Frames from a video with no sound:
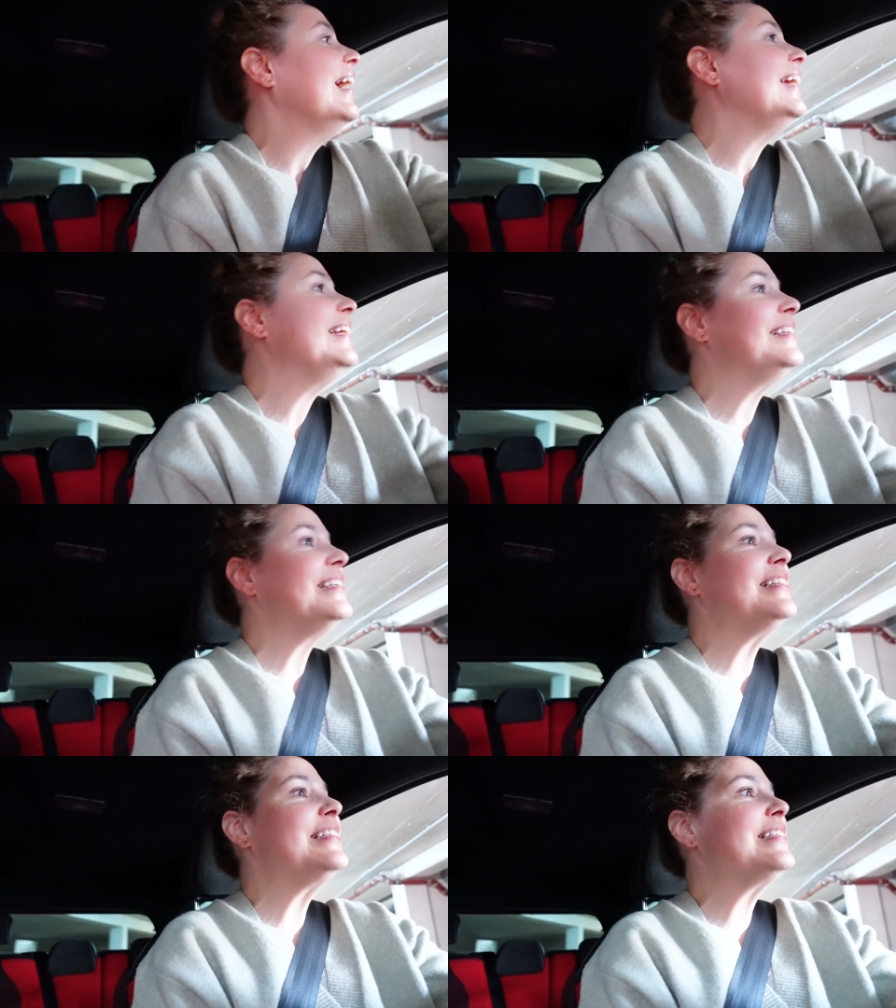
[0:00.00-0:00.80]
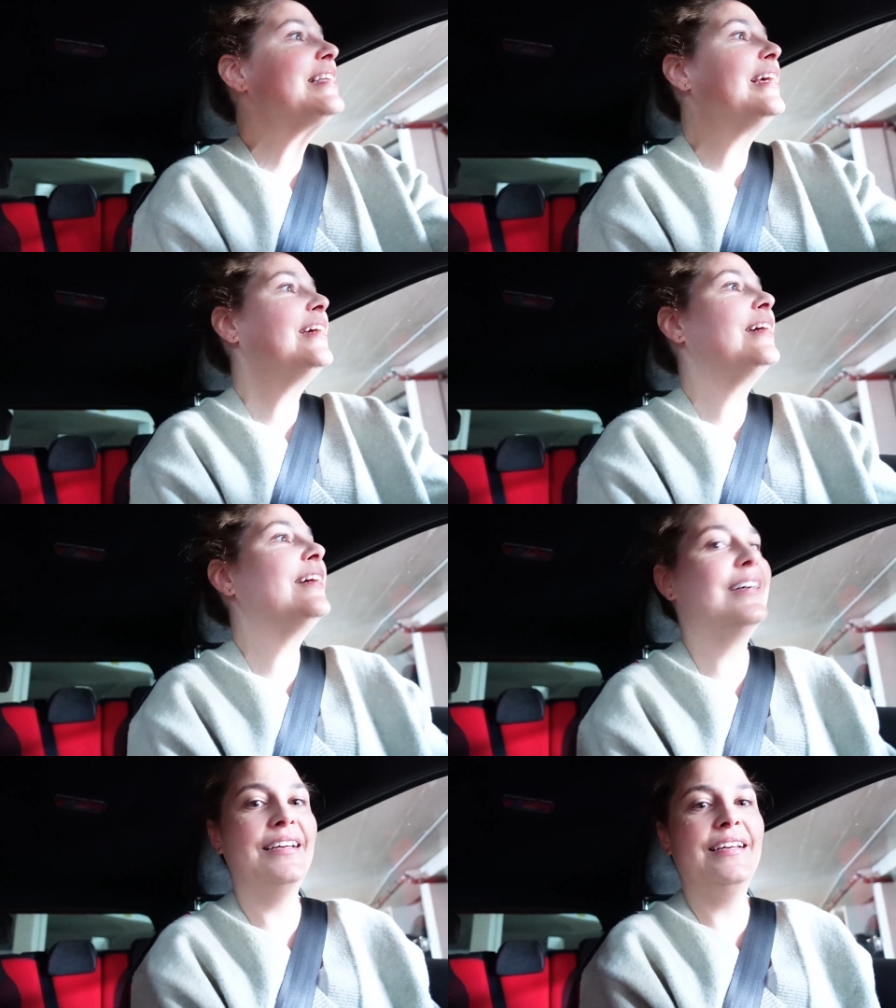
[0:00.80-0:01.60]
It is
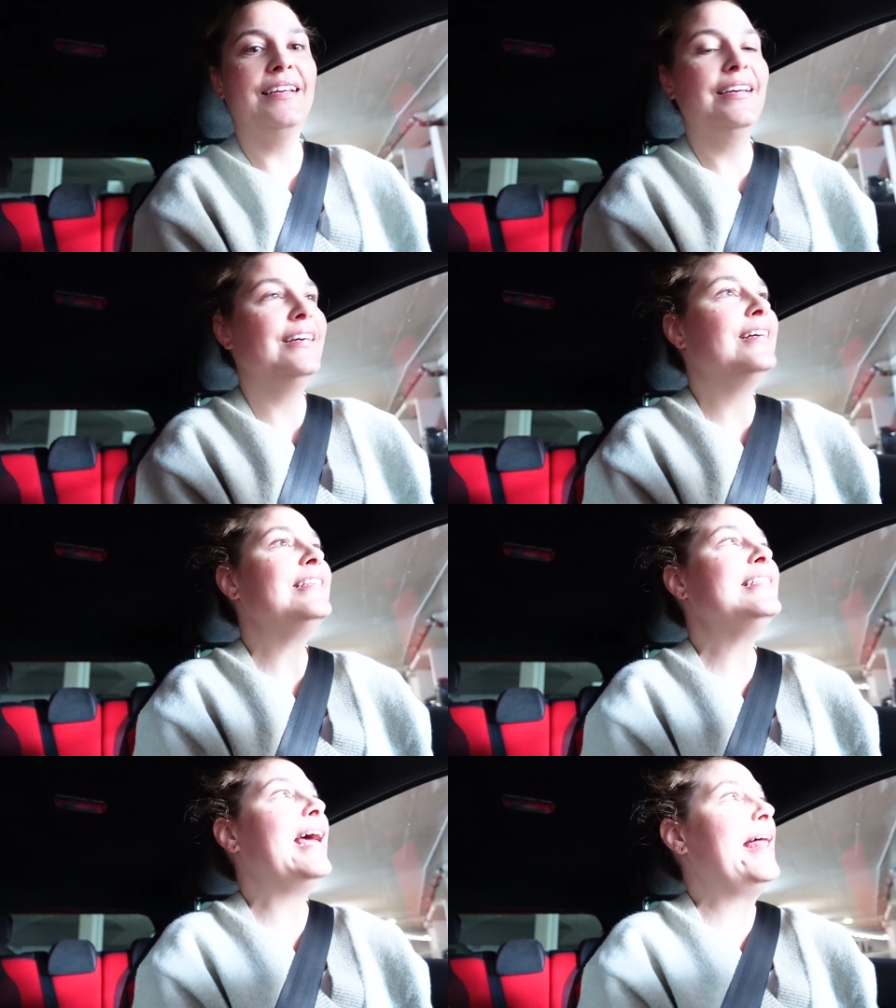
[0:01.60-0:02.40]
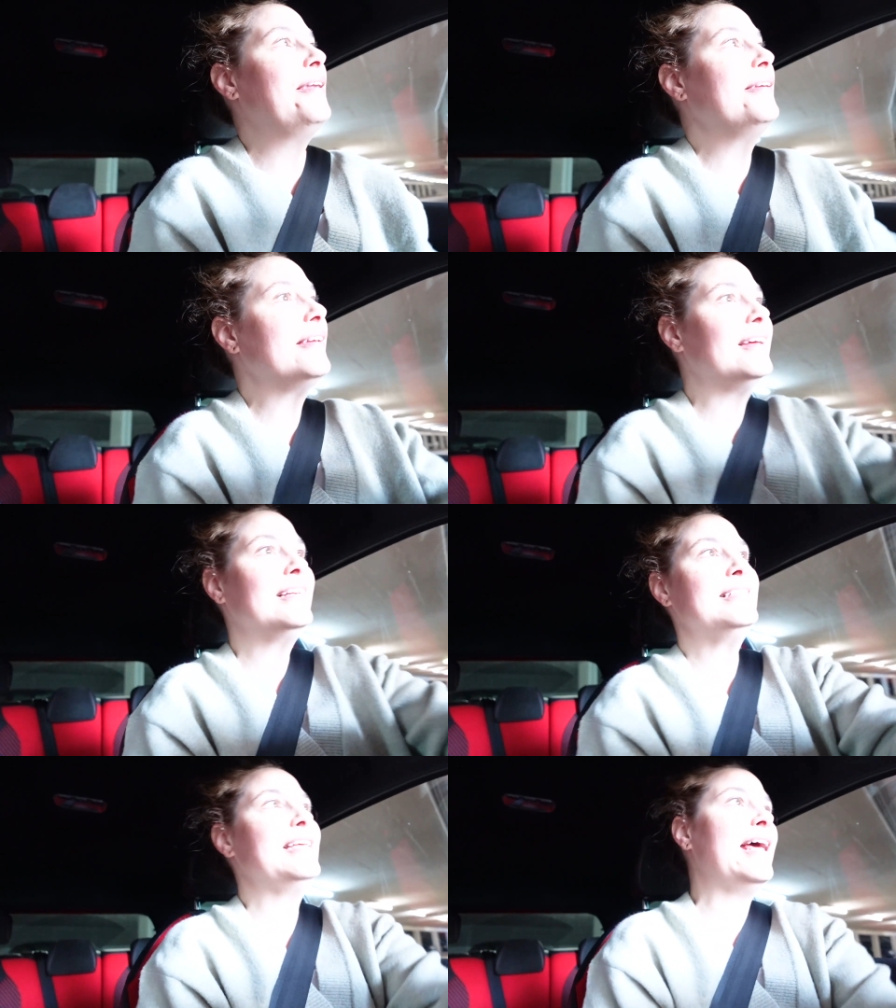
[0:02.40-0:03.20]
ten
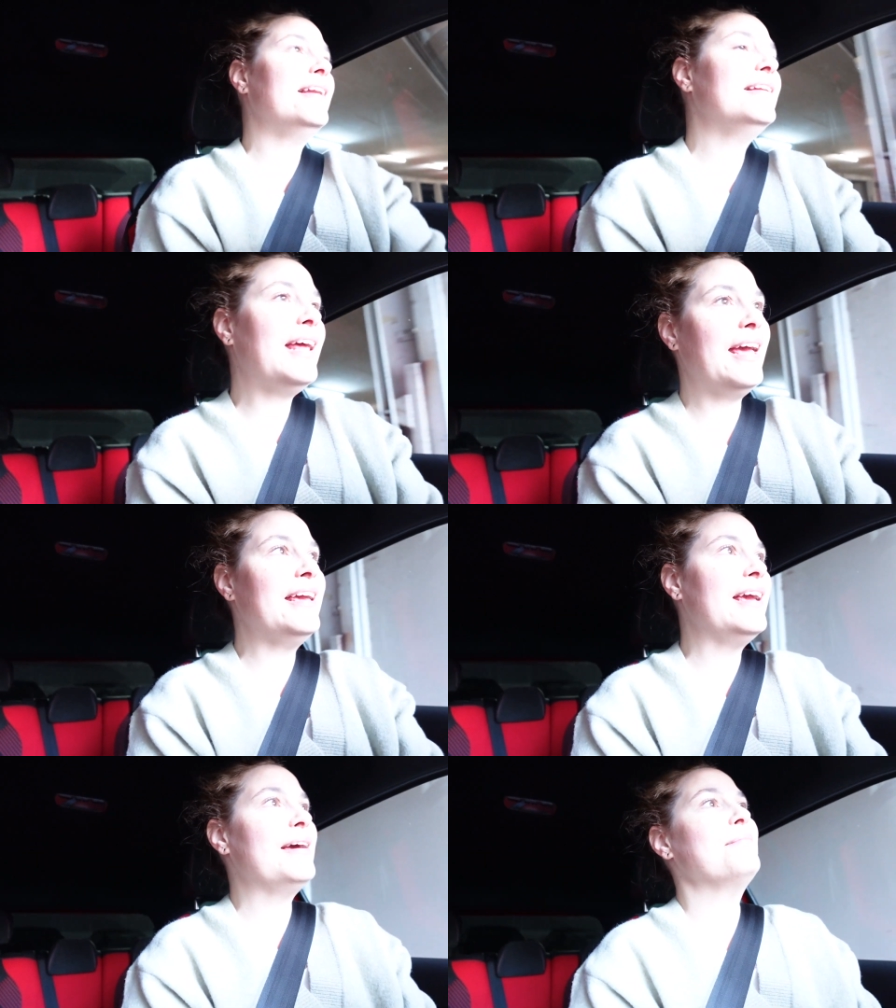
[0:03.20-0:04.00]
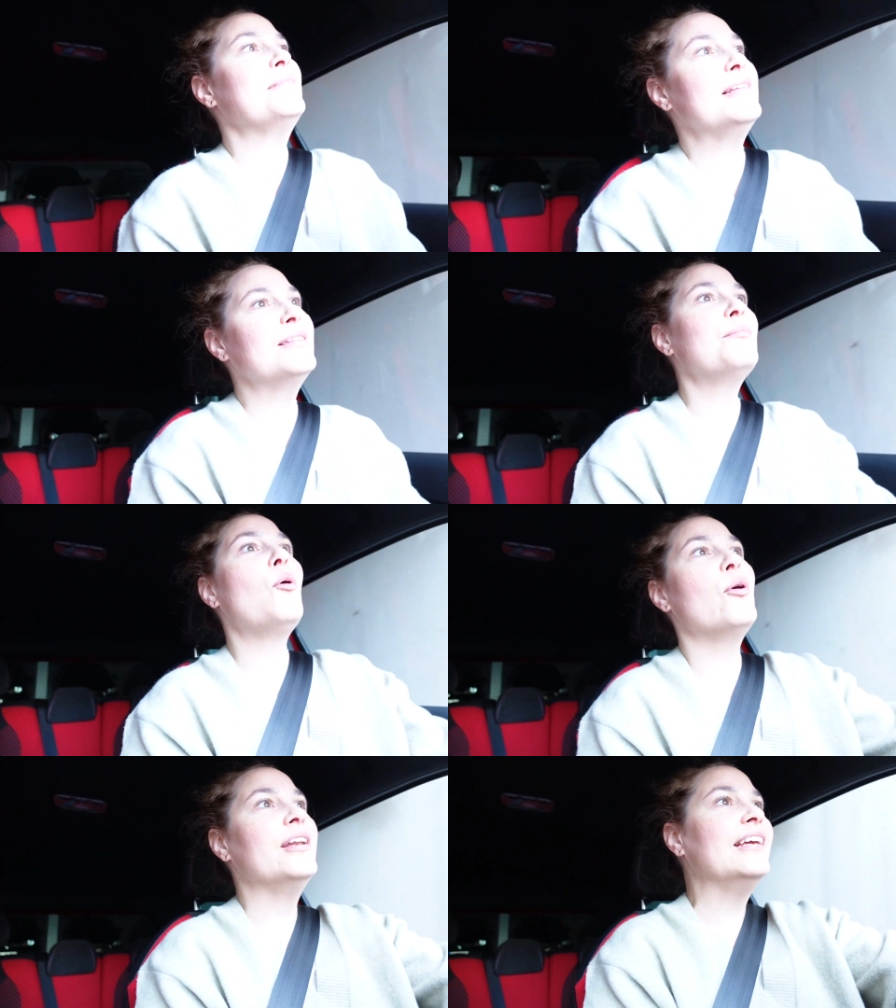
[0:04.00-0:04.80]
a m in the
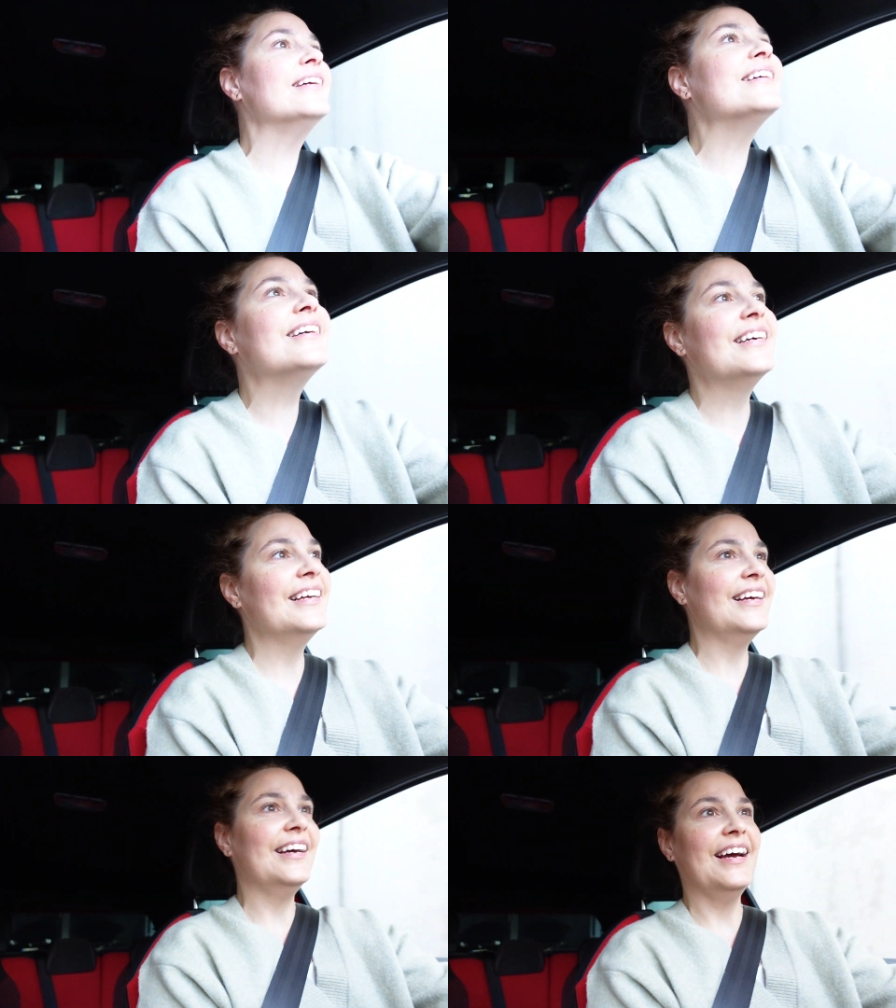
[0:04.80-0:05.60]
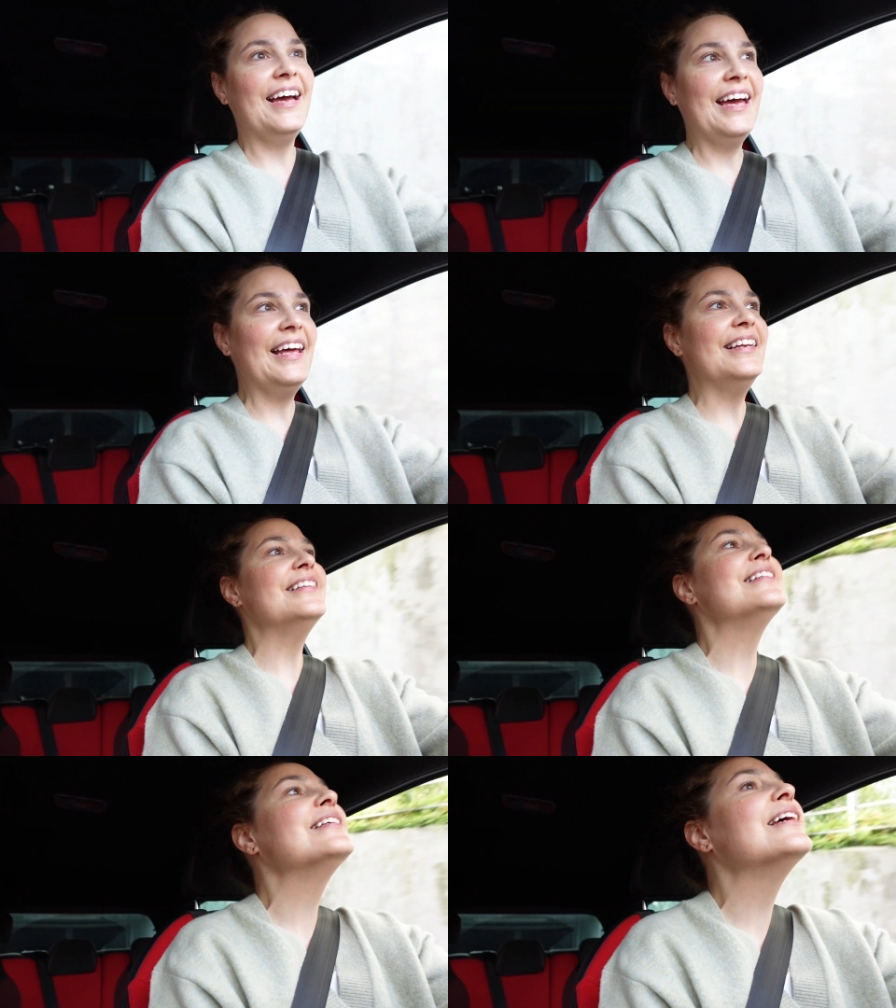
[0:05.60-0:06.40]
morning,
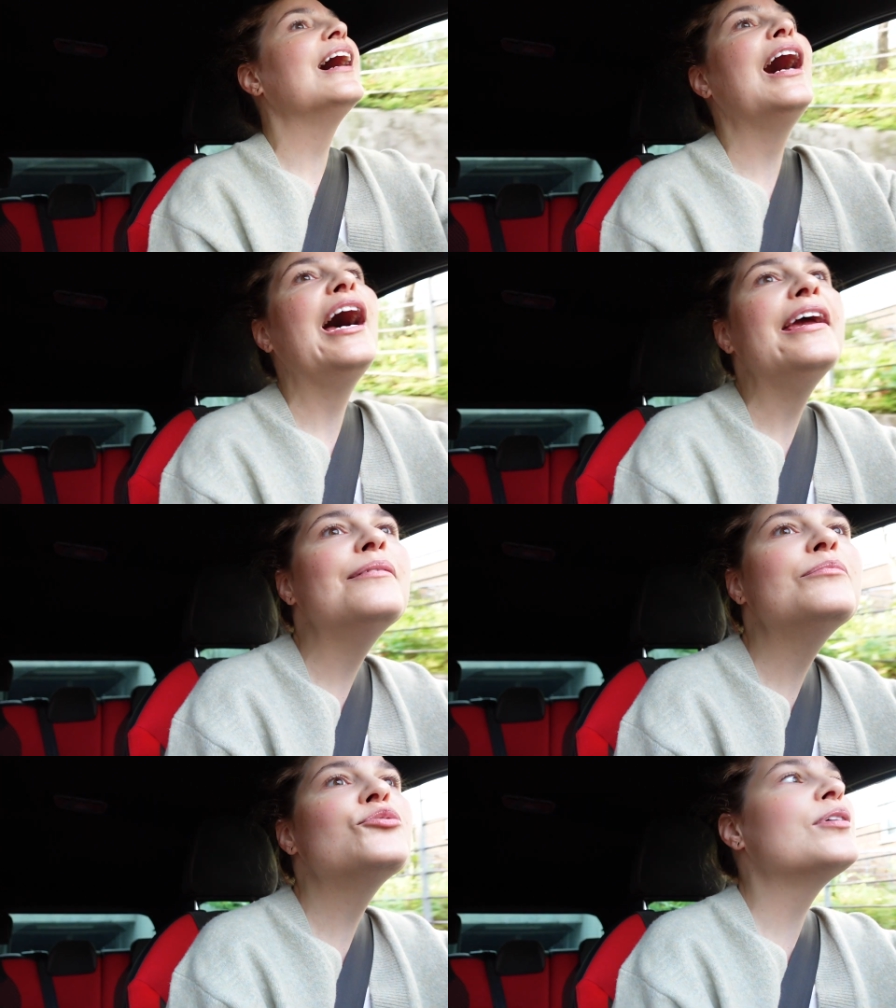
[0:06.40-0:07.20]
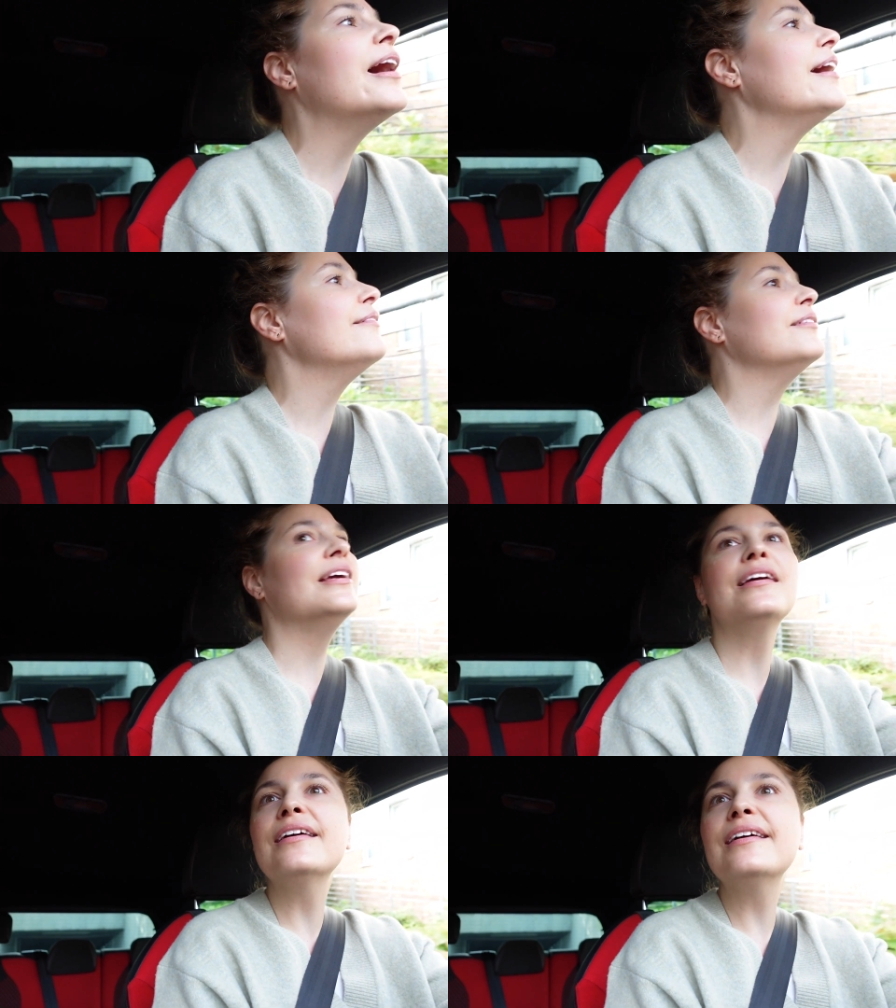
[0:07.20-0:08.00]
and I am
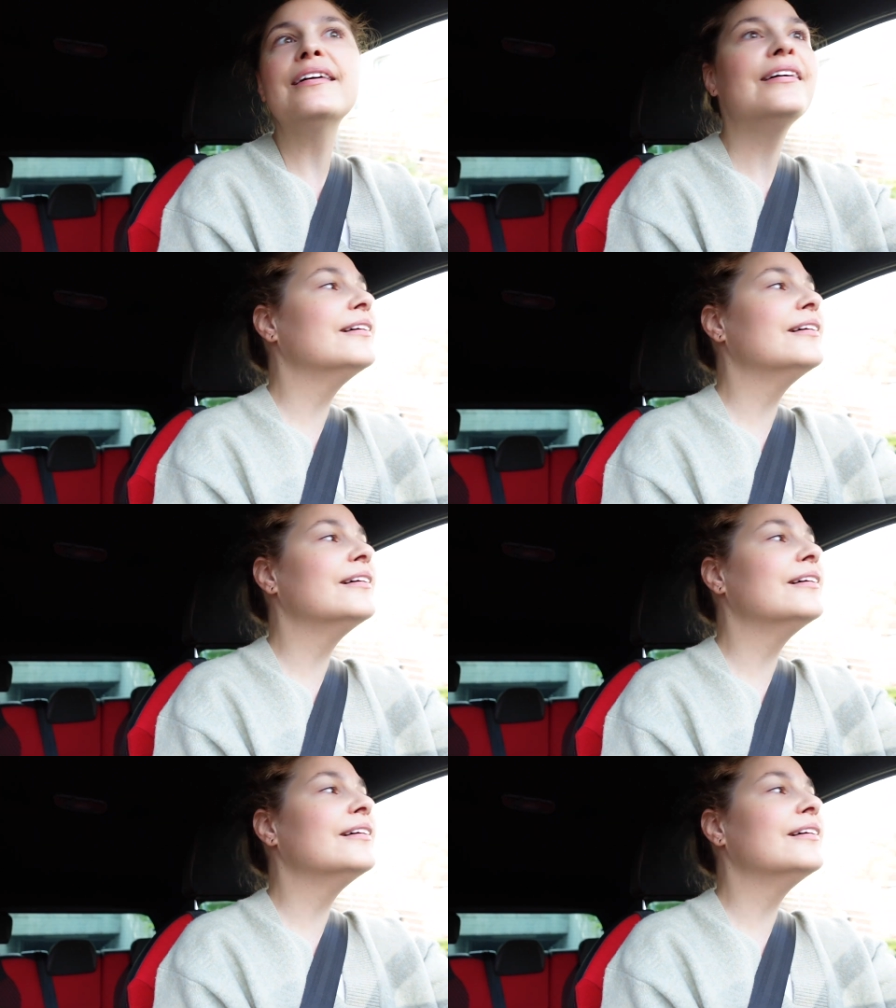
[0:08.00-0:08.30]
driving